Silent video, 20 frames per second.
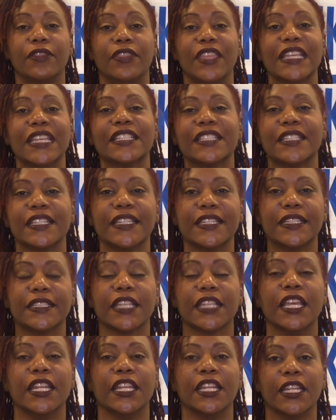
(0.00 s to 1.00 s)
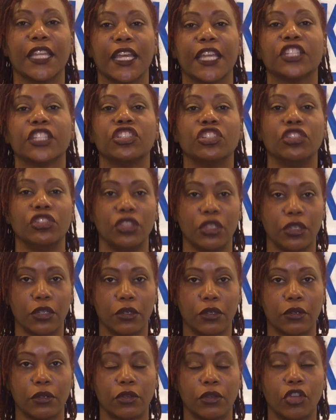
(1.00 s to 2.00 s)
This is an election
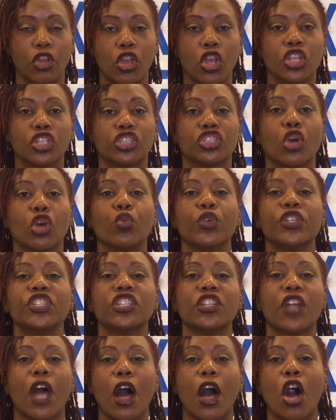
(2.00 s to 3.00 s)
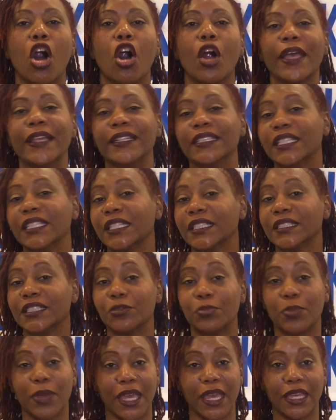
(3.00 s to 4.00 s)
year, so we should all
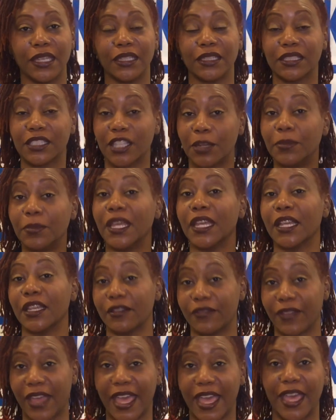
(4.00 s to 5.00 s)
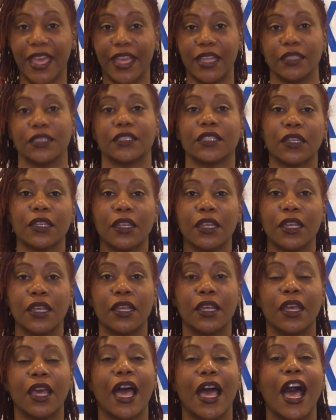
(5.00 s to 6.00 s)
anticipate some negative ads.
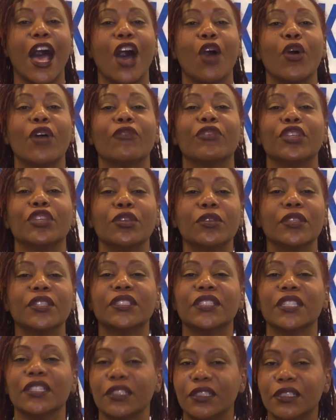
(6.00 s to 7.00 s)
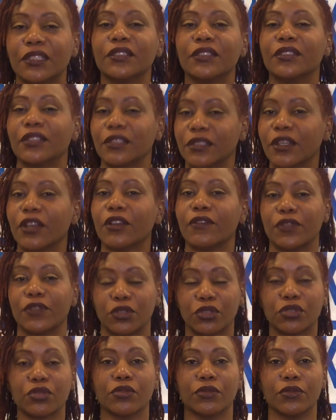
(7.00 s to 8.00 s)
However, you, the citizens, deserve
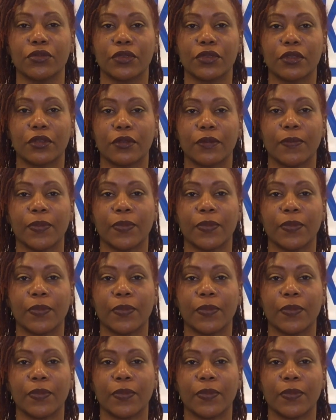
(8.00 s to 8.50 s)
the truth.